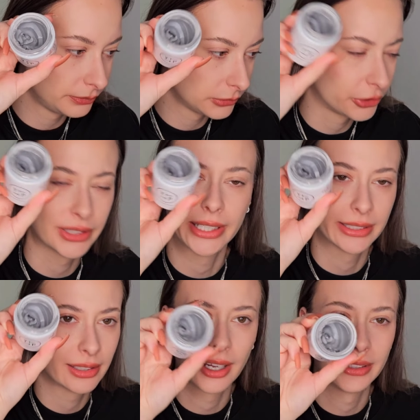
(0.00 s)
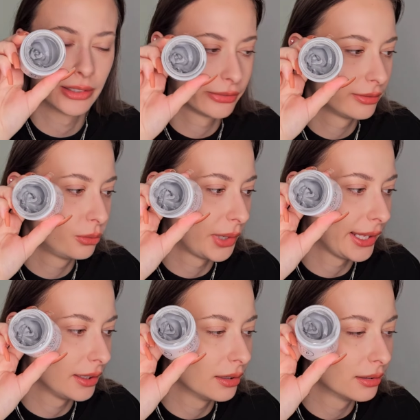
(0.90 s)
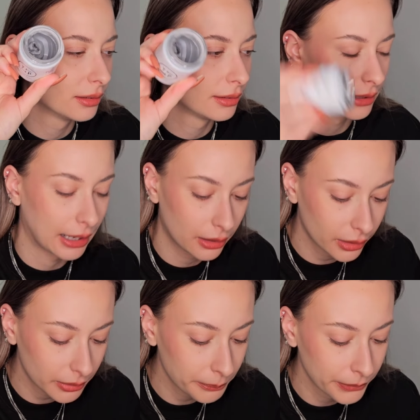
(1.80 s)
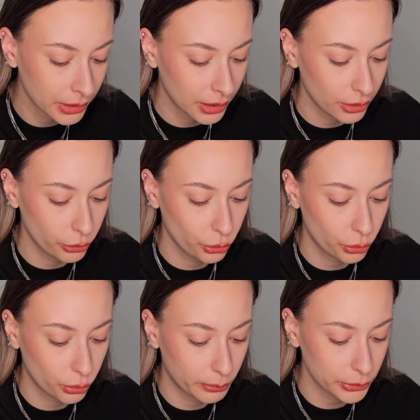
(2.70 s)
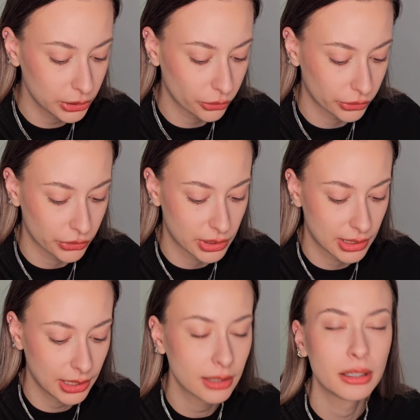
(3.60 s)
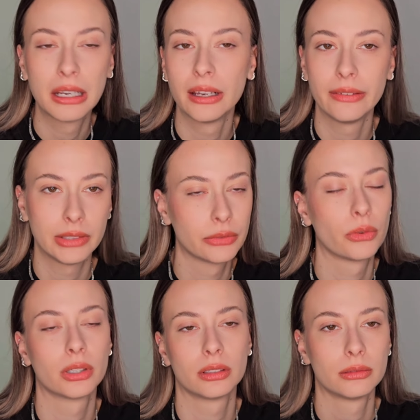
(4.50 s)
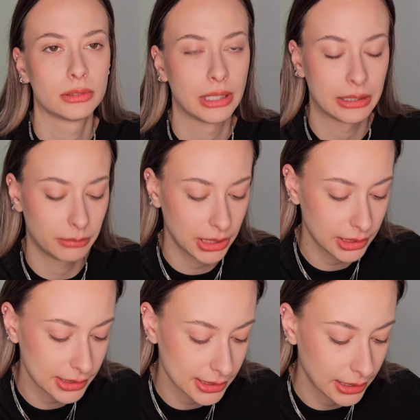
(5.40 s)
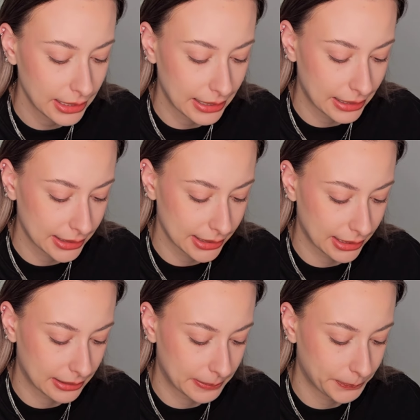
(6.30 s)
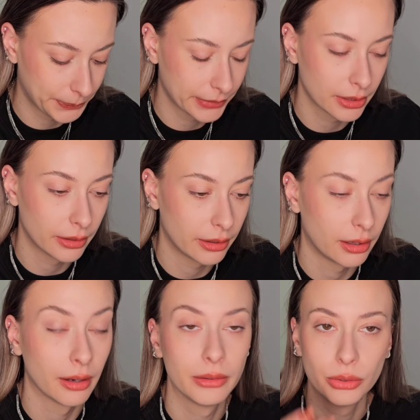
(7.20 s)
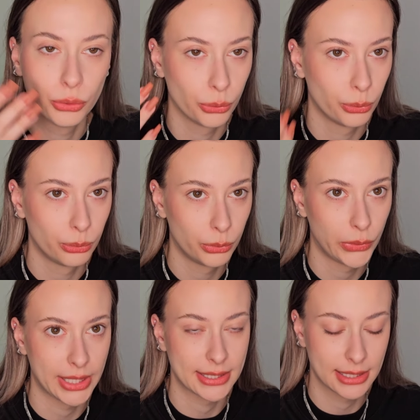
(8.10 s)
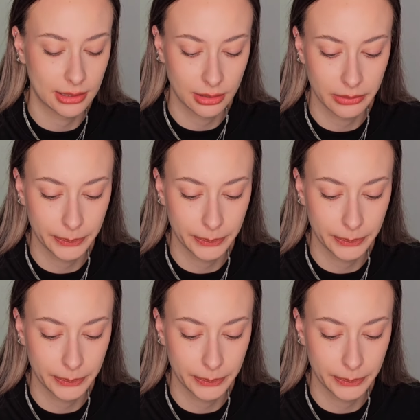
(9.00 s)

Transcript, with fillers: or that kind of gray color. You put it on the skin, leave it for 10 minutes and then uh, you rinse it